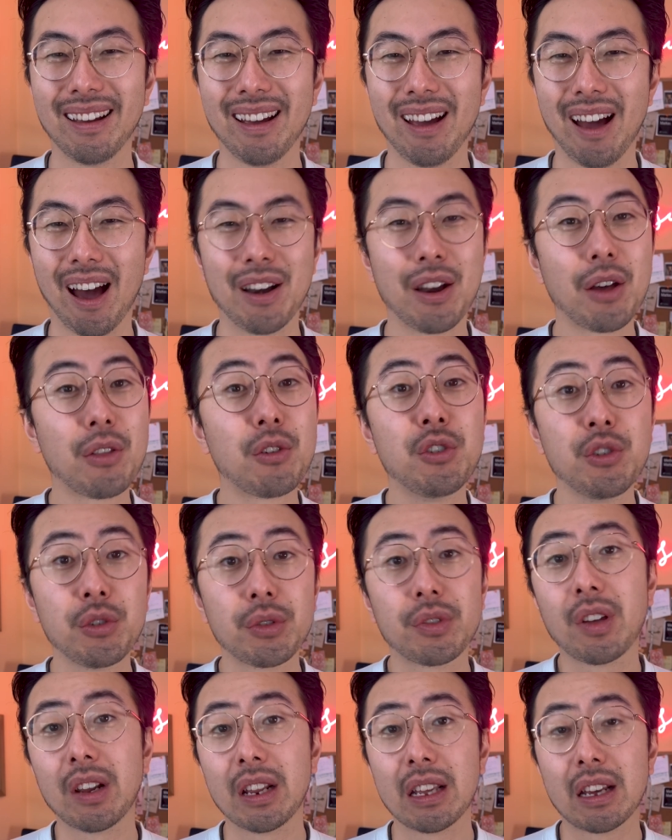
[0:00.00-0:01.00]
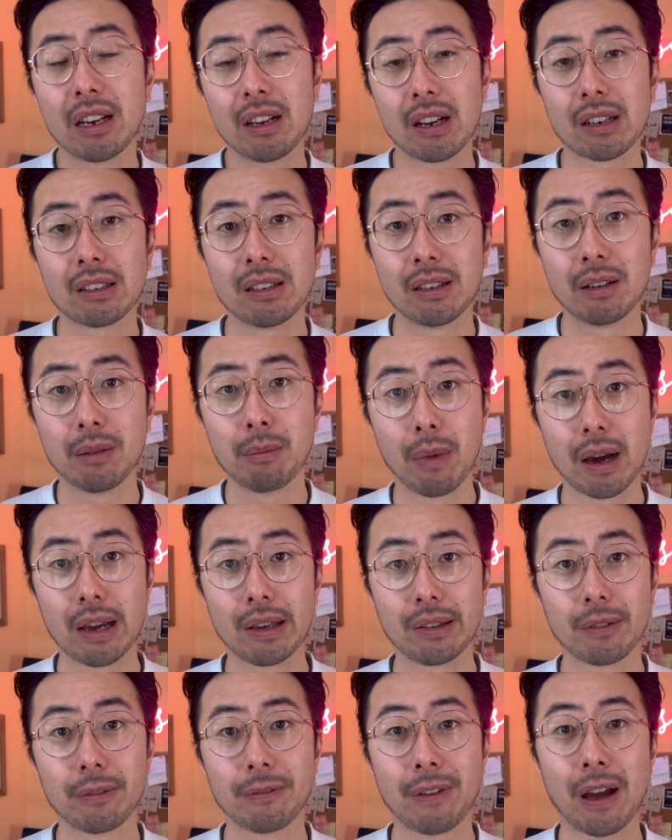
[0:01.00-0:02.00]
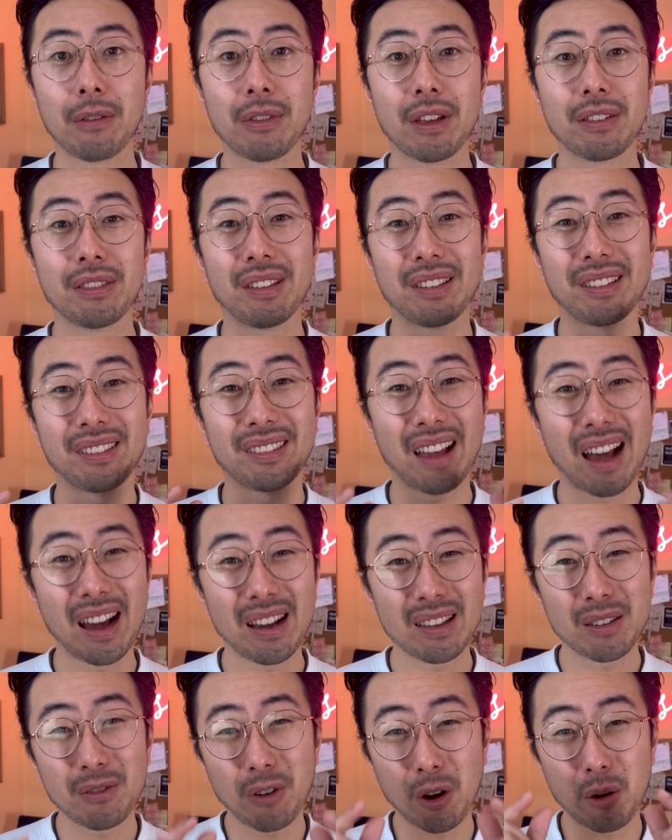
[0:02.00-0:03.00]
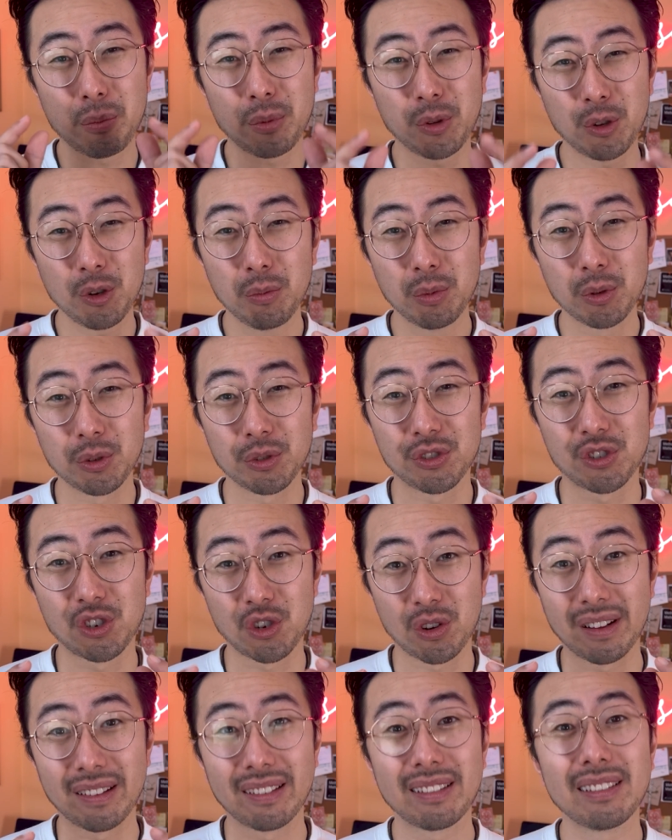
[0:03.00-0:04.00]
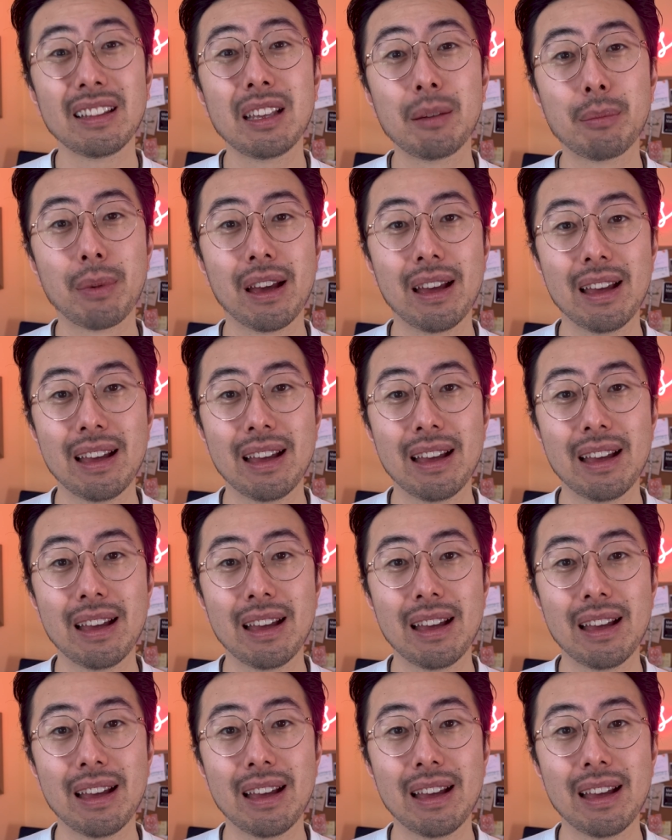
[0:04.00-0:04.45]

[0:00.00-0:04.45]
another new study conducted in mice found that the size of our pupils during sleep